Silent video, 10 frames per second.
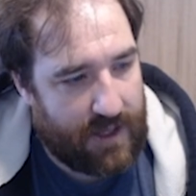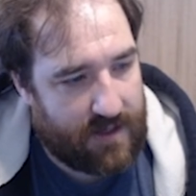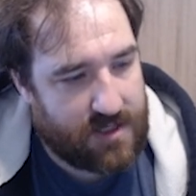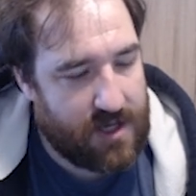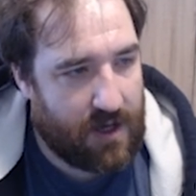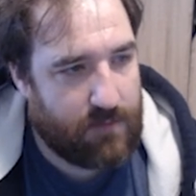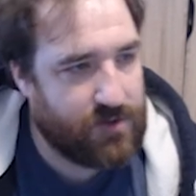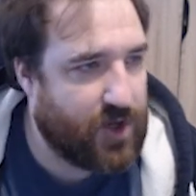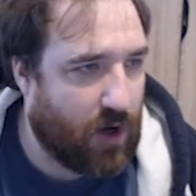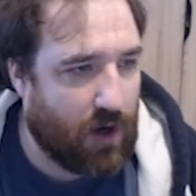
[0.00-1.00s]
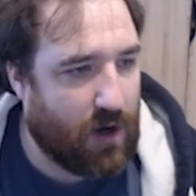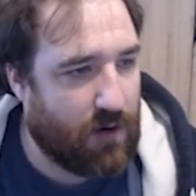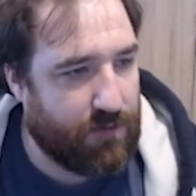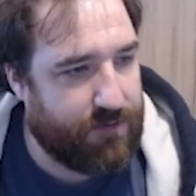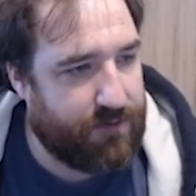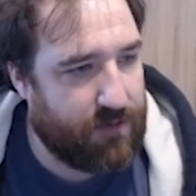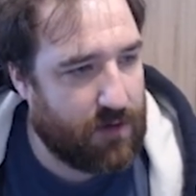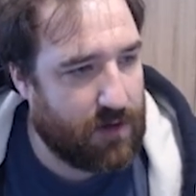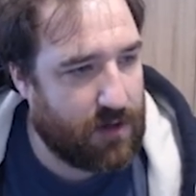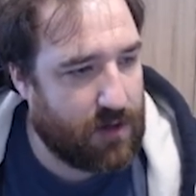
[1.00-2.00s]
terms of
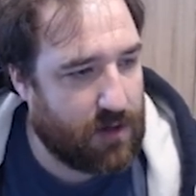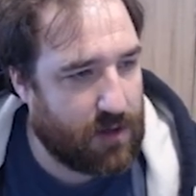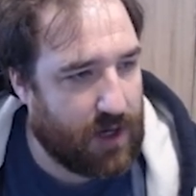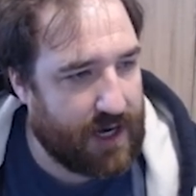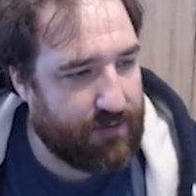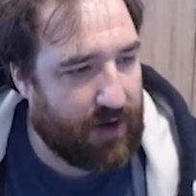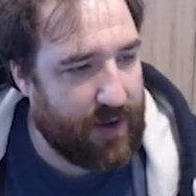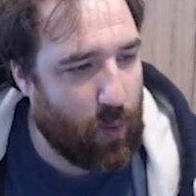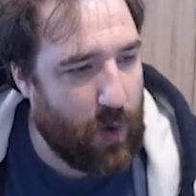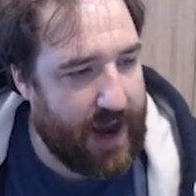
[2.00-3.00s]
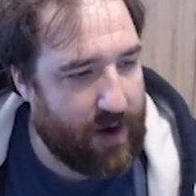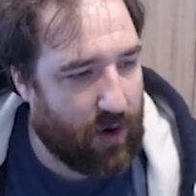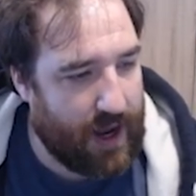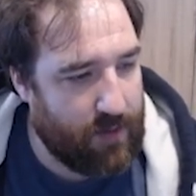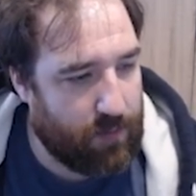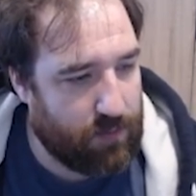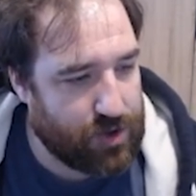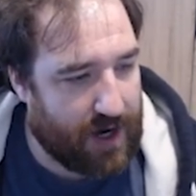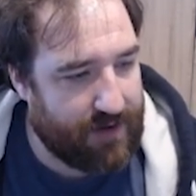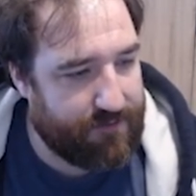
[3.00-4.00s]
kind of like where I
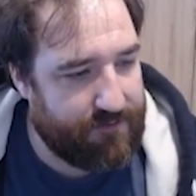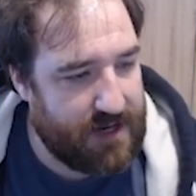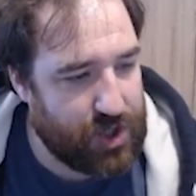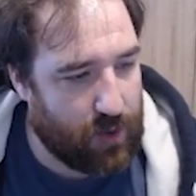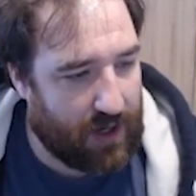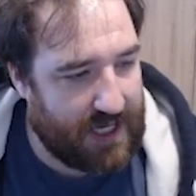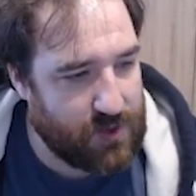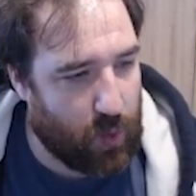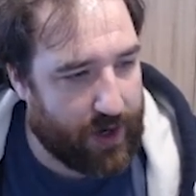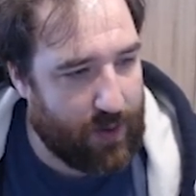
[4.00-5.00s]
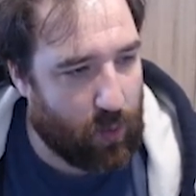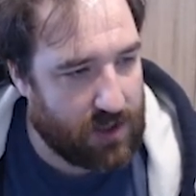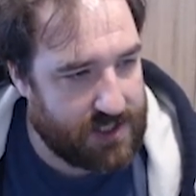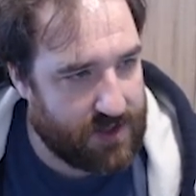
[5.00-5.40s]
trying to visualize what I wanted